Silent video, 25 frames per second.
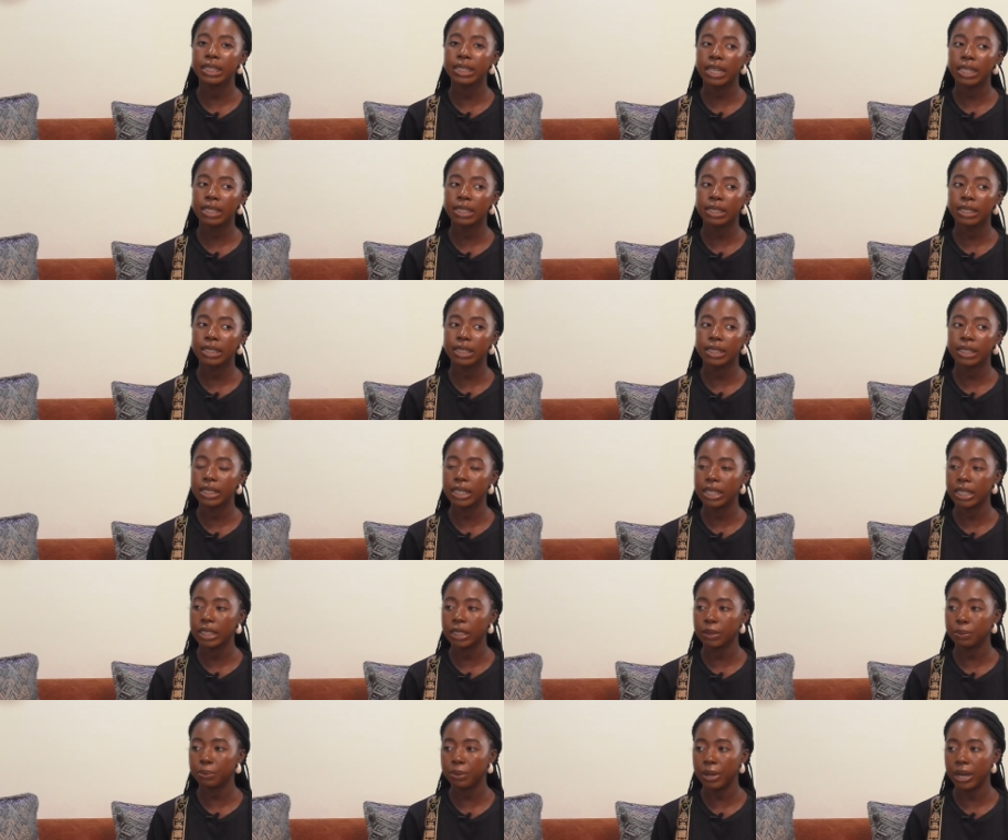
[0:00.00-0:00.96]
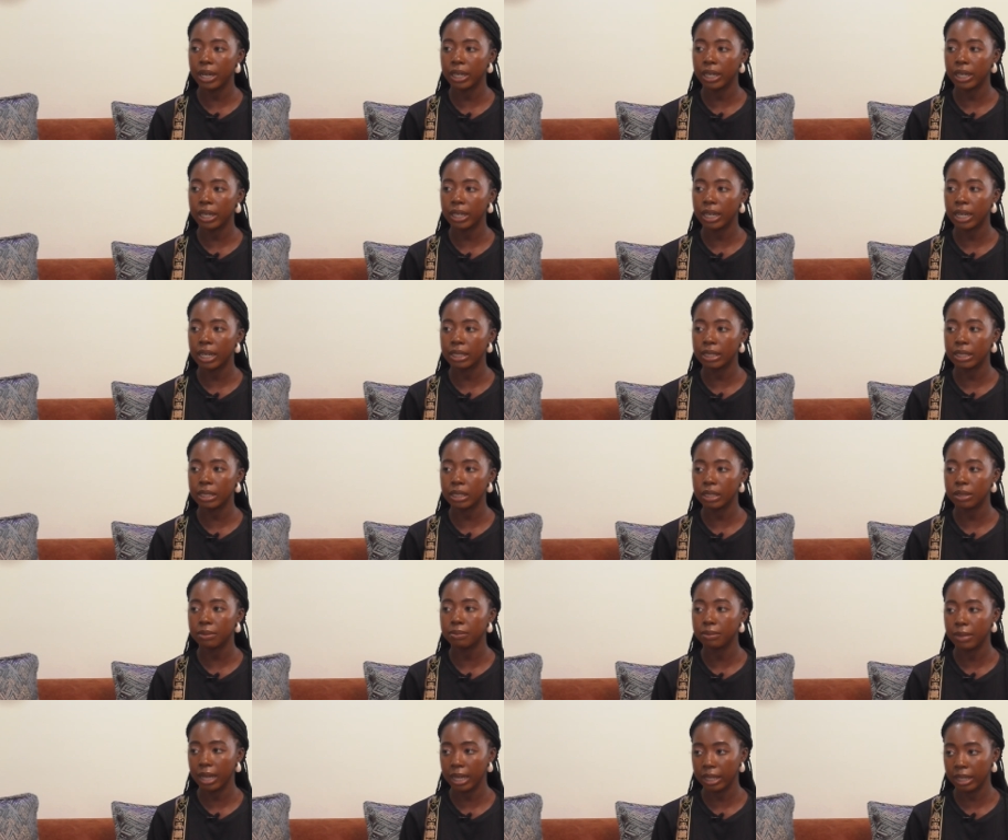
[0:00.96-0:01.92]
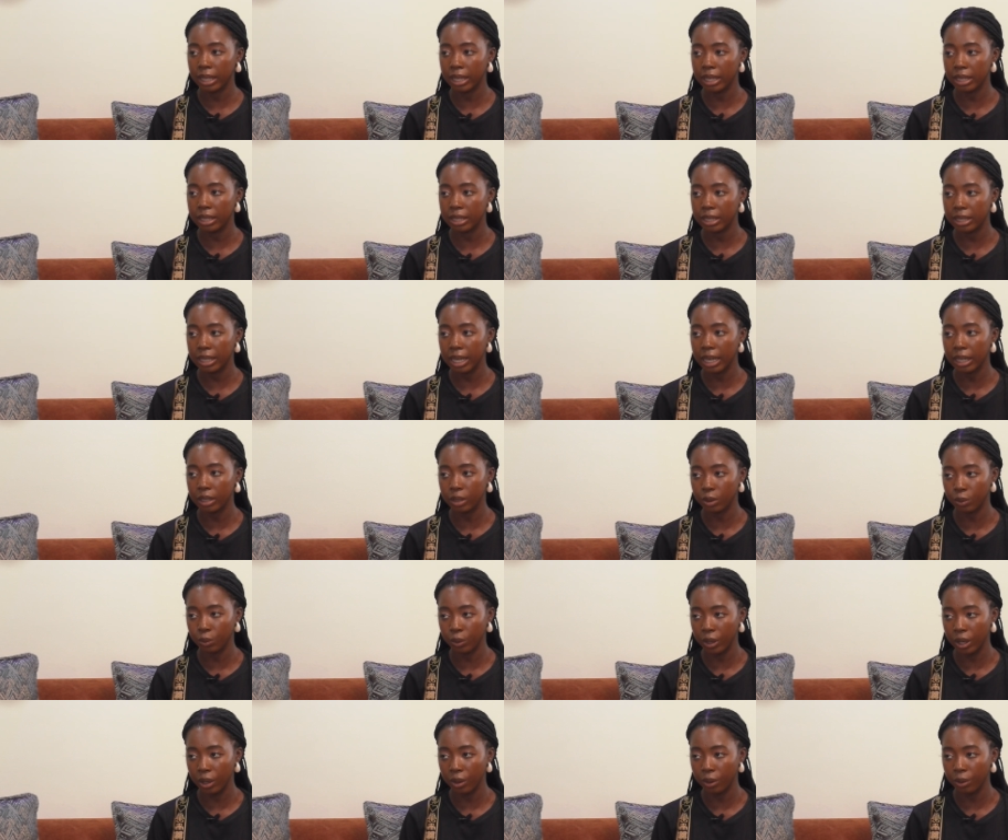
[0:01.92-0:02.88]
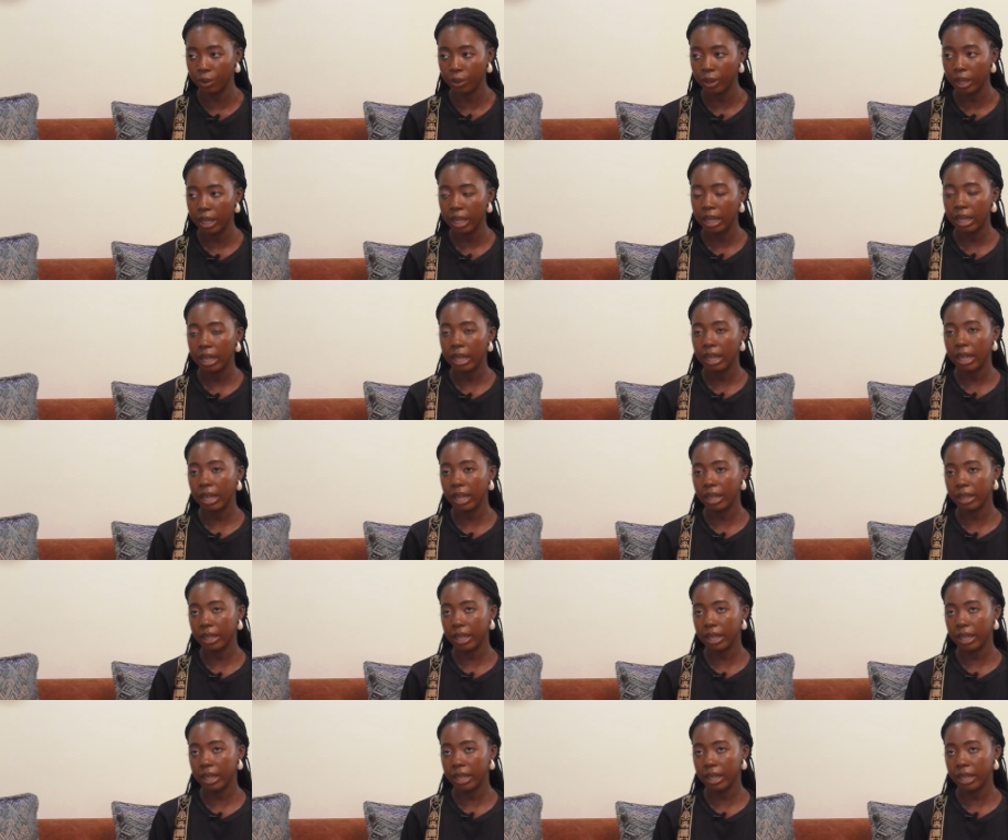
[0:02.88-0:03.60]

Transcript: she takes teenage pregnant mothers mm-hmm. as well.